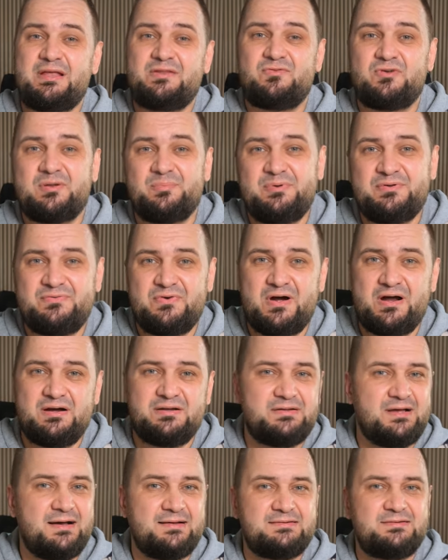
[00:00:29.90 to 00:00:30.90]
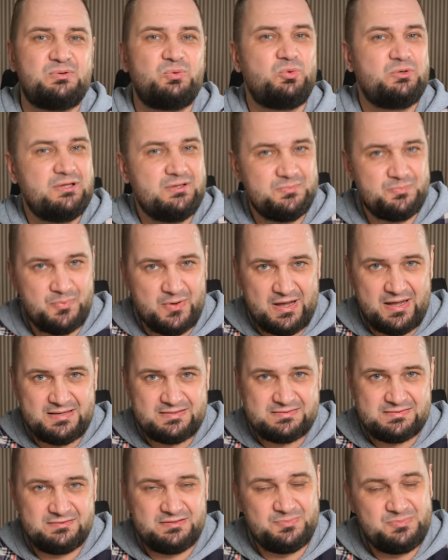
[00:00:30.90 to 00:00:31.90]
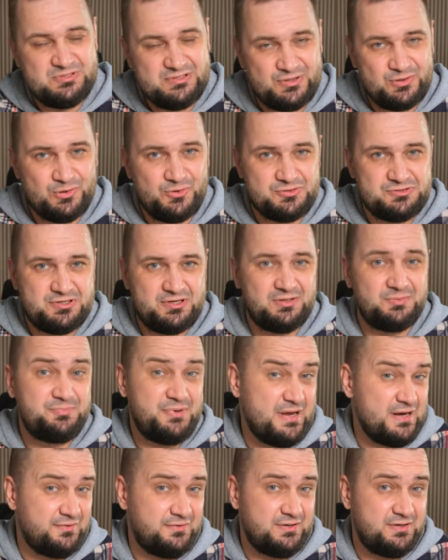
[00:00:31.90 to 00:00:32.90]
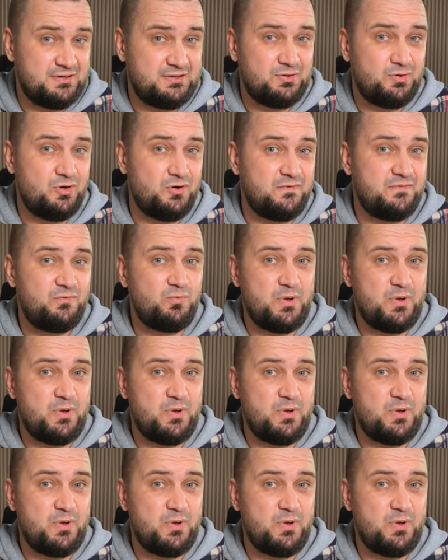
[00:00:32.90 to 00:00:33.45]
headphone amplifier that wouldn't pass the psychological barrier of